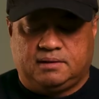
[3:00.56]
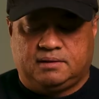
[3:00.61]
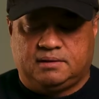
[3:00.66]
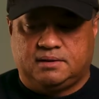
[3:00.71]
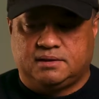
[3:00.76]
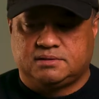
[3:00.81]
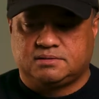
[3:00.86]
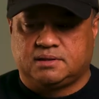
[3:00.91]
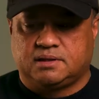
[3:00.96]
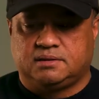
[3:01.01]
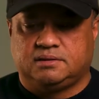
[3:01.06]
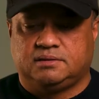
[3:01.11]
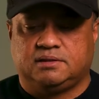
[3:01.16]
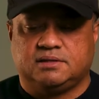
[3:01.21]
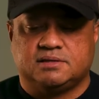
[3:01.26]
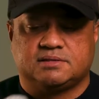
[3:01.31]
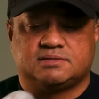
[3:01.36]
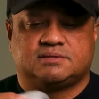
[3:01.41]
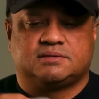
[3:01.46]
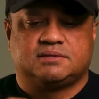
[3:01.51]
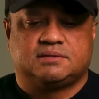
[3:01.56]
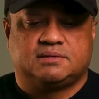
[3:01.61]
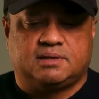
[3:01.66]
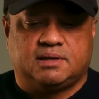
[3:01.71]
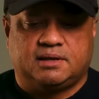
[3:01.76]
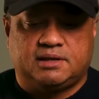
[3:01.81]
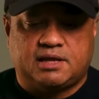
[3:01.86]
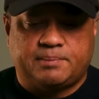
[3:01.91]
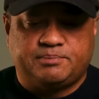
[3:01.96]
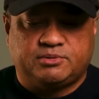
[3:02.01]
Let's get this
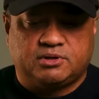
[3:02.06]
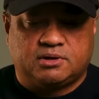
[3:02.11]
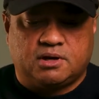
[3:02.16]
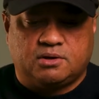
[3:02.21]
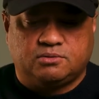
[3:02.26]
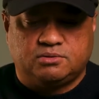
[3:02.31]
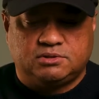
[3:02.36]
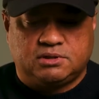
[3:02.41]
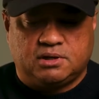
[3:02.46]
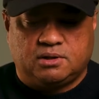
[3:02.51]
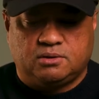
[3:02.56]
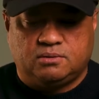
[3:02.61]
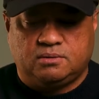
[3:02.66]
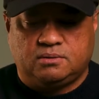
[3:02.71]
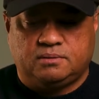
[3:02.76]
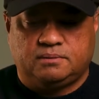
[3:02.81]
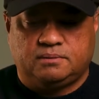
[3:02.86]
adapter out now.